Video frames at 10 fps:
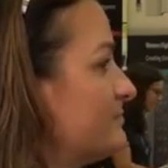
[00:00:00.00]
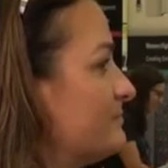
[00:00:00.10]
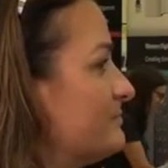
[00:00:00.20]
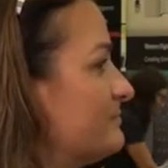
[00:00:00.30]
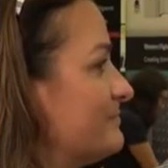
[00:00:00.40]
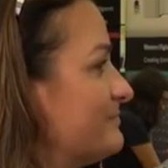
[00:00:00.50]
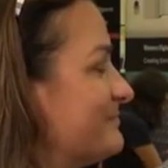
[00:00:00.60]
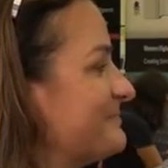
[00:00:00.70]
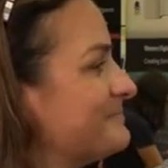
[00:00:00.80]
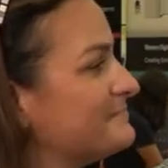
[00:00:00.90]

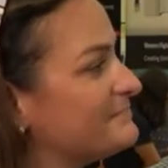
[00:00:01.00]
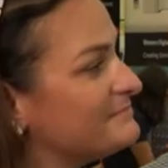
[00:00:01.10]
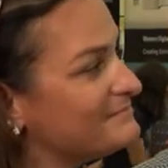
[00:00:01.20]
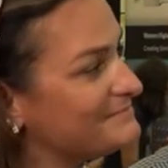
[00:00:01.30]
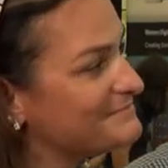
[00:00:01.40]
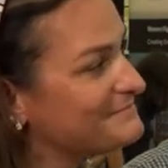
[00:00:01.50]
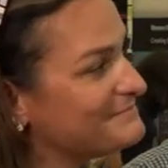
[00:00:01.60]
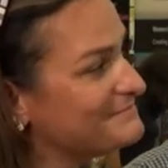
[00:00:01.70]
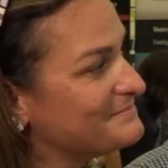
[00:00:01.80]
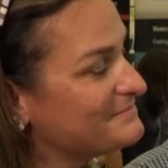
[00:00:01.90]

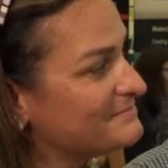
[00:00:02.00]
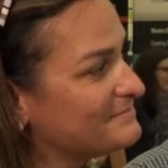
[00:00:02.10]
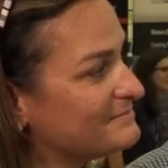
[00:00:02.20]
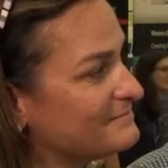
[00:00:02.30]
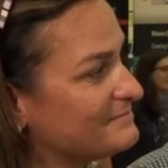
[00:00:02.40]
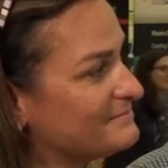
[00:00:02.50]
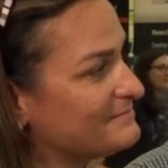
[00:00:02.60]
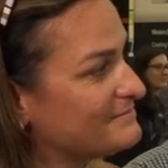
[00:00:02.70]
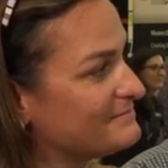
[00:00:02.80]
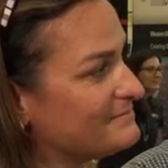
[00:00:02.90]

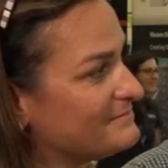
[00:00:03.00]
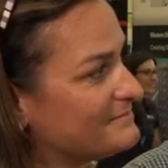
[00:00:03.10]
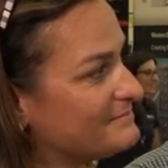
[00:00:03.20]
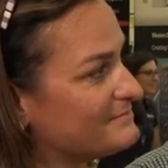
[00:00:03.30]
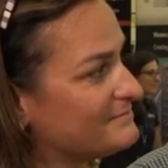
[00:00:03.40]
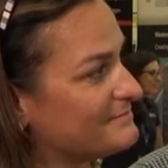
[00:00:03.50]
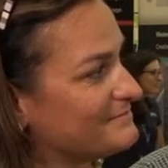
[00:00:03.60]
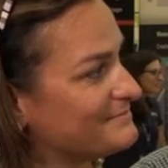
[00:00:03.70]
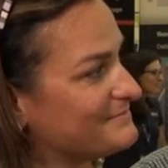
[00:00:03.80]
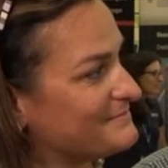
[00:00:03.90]

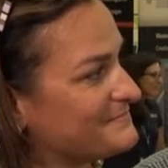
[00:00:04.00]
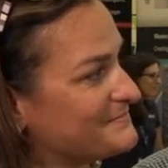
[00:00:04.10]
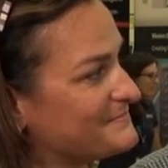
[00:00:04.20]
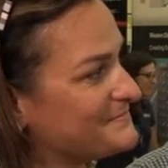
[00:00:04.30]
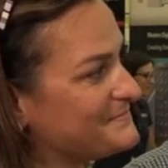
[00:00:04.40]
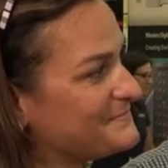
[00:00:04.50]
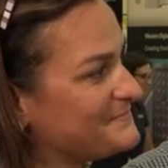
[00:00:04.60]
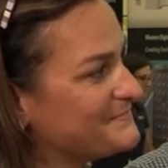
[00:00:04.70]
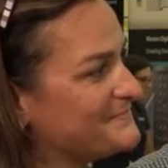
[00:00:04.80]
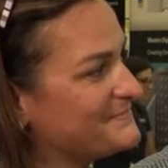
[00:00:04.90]

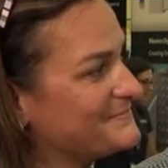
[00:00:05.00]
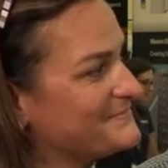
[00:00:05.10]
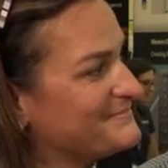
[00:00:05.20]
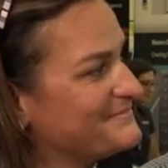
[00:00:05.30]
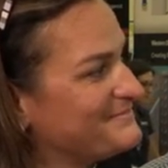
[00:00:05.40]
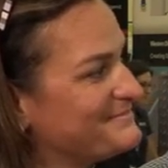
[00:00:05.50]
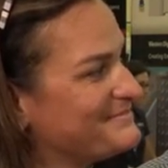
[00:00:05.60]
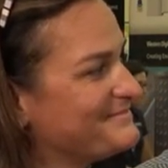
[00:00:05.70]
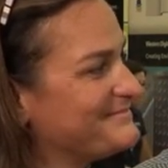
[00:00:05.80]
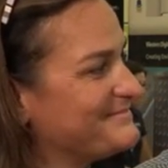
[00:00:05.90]

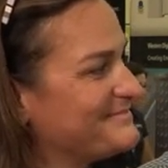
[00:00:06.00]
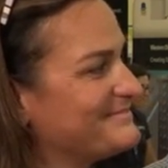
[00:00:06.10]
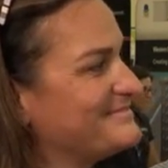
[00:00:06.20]
The person shown says nothing.